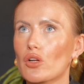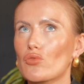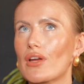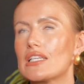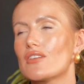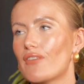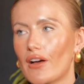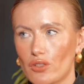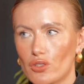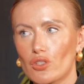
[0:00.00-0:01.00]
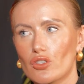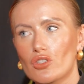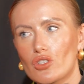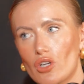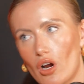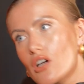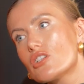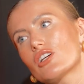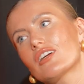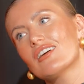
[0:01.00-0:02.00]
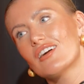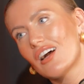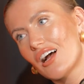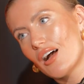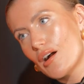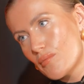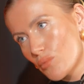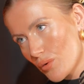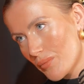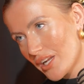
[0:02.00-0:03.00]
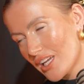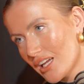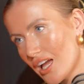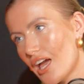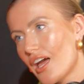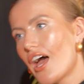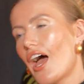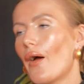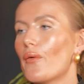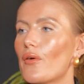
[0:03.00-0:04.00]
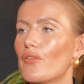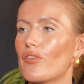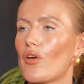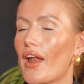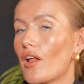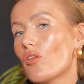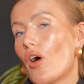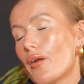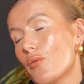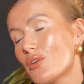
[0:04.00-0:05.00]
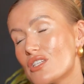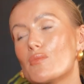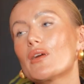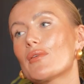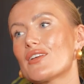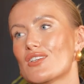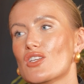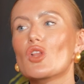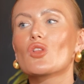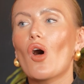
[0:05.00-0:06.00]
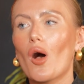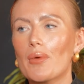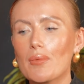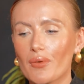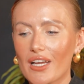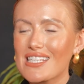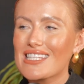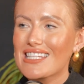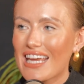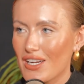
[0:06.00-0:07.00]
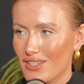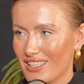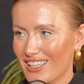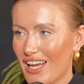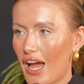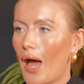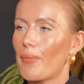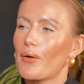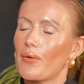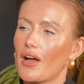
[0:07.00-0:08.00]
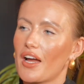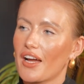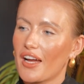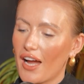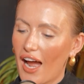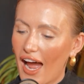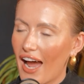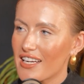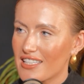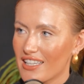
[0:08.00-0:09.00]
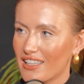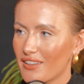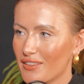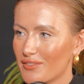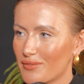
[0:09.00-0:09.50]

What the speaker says: greater value, so you're charging more money. Yeah. How have you, and I want to speak about this because a lot of people get scared about high ticket